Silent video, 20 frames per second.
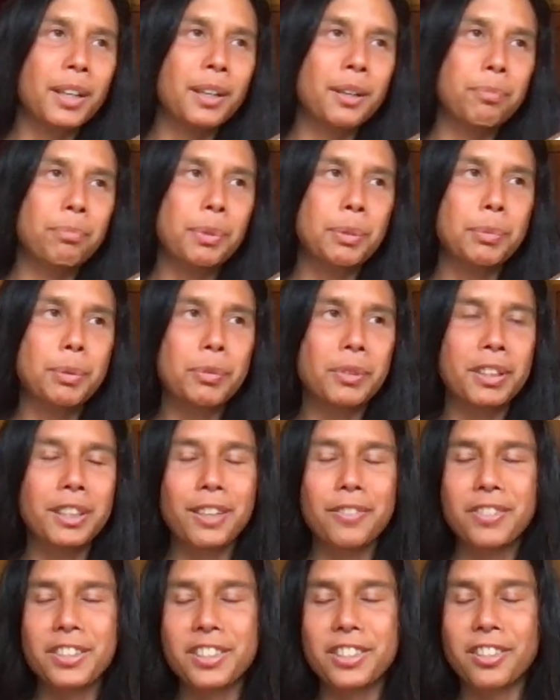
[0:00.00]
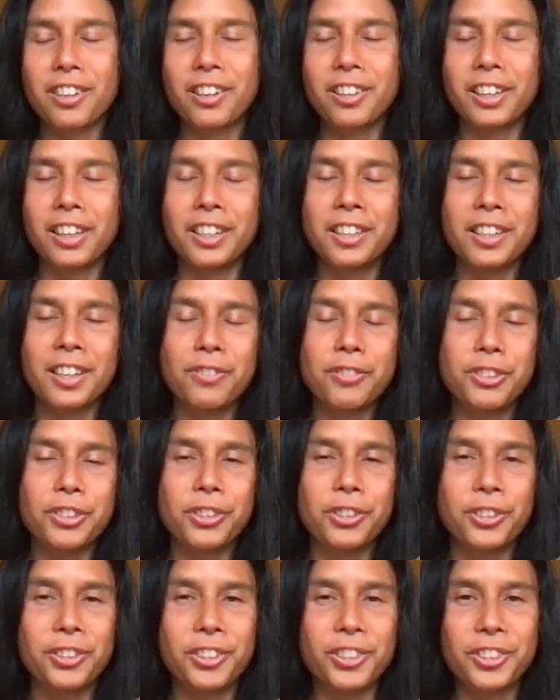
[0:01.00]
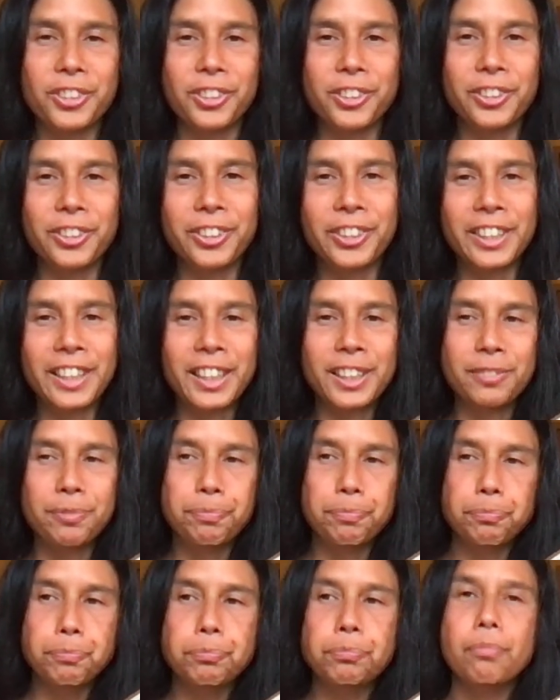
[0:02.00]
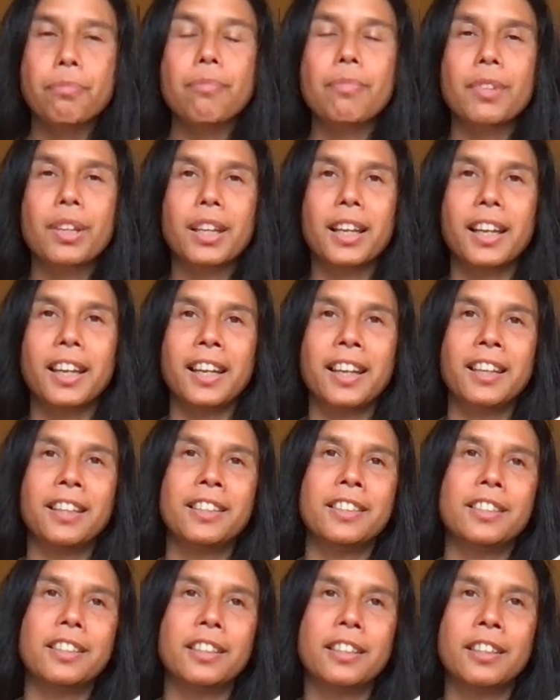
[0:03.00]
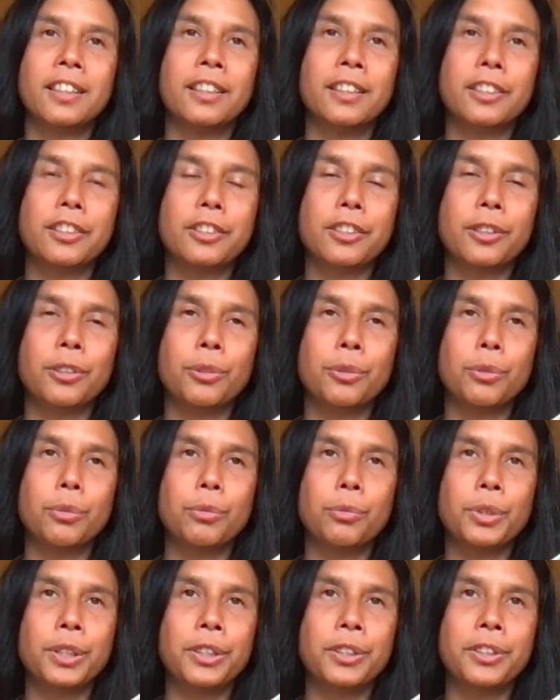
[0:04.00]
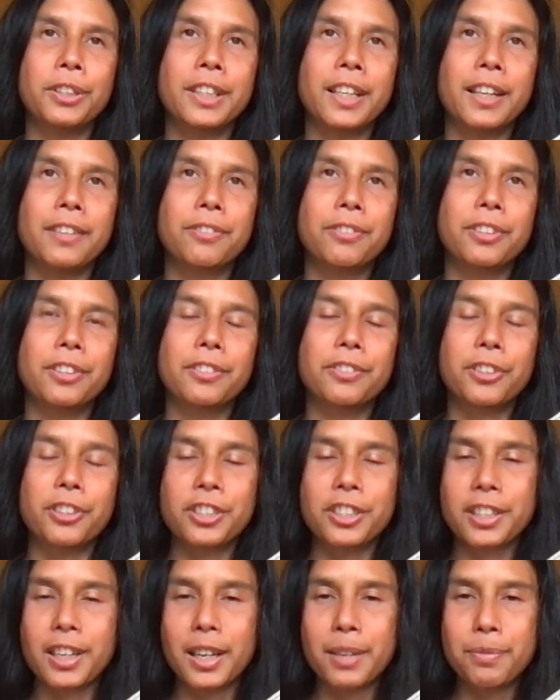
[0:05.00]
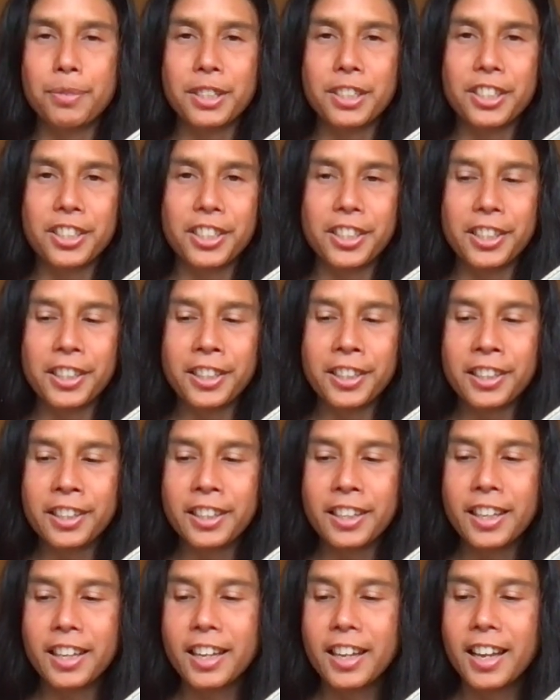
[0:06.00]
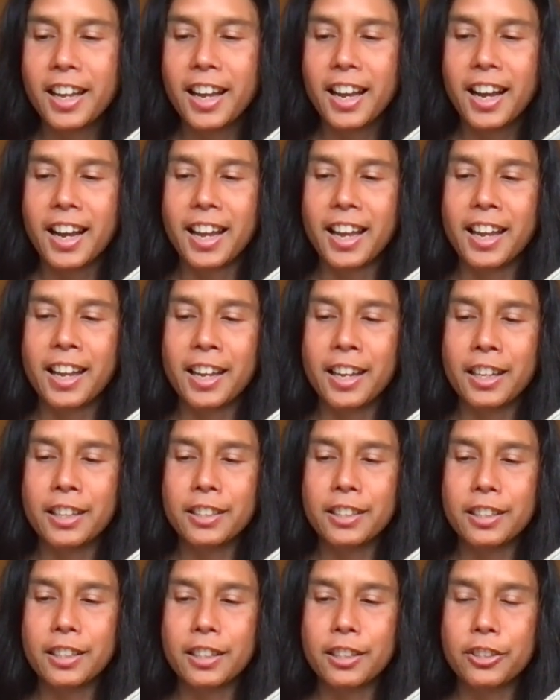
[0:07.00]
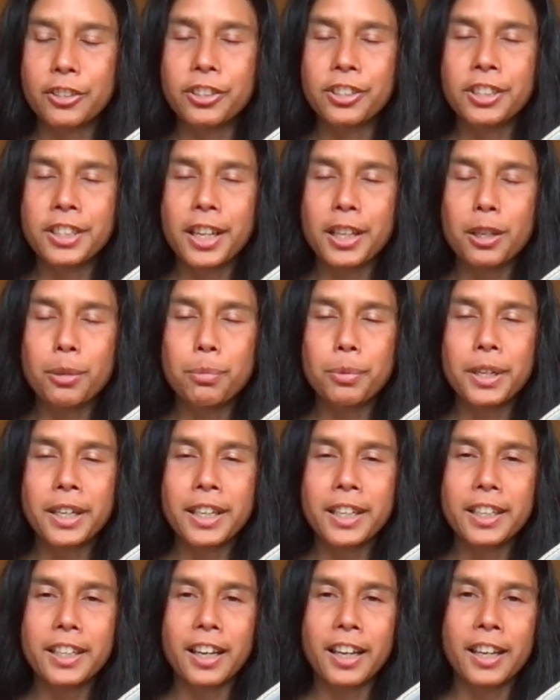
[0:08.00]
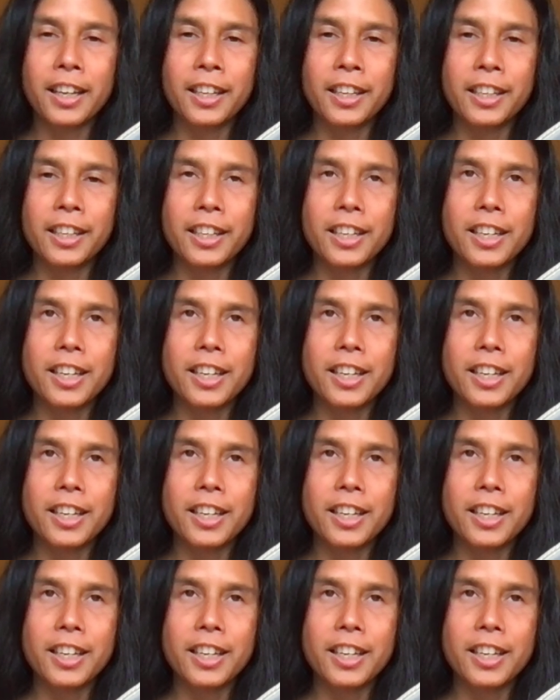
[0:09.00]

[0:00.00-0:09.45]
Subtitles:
people would love the song enough to learn it. And so we learned that for the first time this year. And to celebrate, I